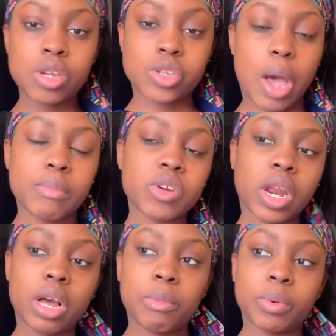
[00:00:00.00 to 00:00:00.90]
so I'm trying
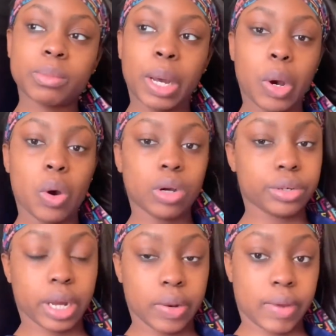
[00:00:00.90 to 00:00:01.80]
to come up with my own
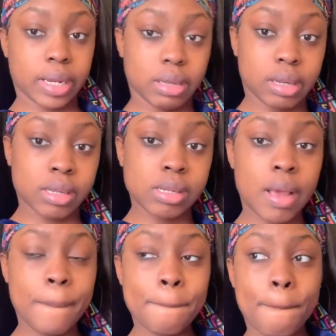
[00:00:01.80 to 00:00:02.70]
creative ideas.
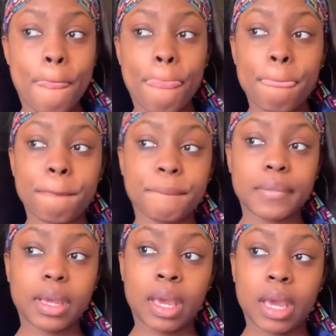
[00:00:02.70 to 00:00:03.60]

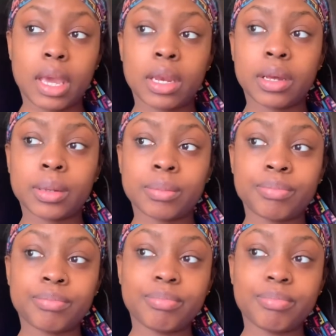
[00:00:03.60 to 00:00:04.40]
And